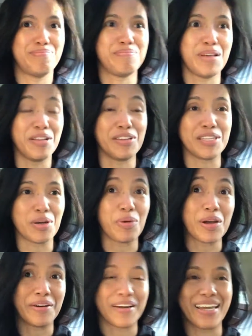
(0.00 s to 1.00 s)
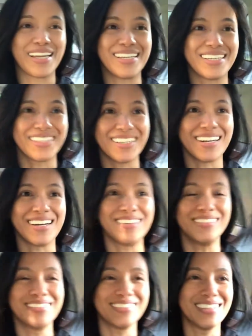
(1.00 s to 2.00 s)
building that we are in, you
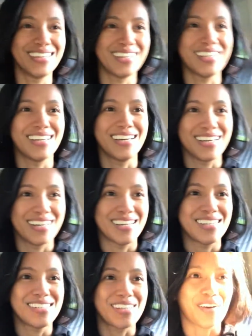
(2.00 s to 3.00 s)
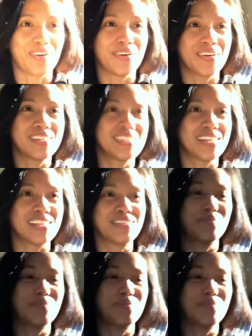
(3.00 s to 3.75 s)
know? So it's